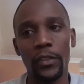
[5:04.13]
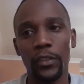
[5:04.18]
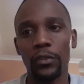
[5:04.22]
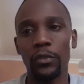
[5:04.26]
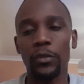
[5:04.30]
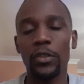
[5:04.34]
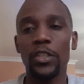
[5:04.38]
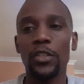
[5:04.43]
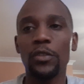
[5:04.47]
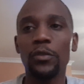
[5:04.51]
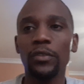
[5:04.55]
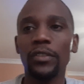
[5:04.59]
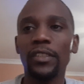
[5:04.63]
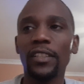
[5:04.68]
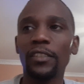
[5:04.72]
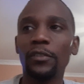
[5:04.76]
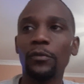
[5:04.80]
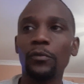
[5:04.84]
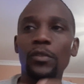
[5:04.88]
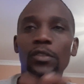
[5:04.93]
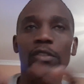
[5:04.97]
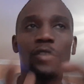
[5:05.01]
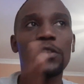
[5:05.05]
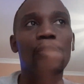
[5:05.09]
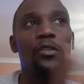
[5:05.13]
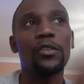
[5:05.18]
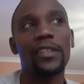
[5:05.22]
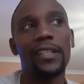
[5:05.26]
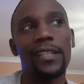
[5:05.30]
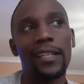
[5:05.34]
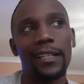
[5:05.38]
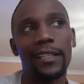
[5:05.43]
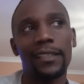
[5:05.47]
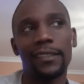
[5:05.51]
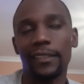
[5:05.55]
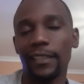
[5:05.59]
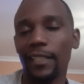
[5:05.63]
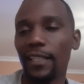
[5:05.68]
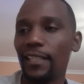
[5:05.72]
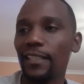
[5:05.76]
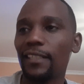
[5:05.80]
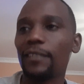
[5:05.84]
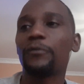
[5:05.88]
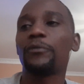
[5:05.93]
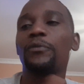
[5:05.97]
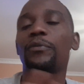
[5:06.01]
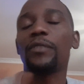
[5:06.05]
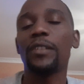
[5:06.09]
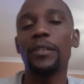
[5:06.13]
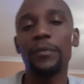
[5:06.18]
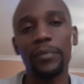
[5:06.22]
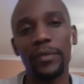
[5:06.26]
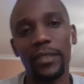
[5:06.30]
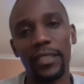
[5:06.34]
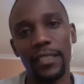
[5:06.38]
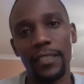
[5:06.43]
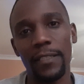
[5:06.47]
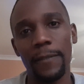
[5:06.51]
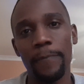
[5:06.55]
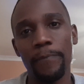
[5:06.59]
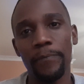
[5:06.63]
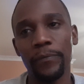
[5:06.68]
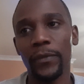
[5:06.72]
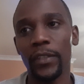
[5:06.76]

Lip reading: So he uses what God does and flips it.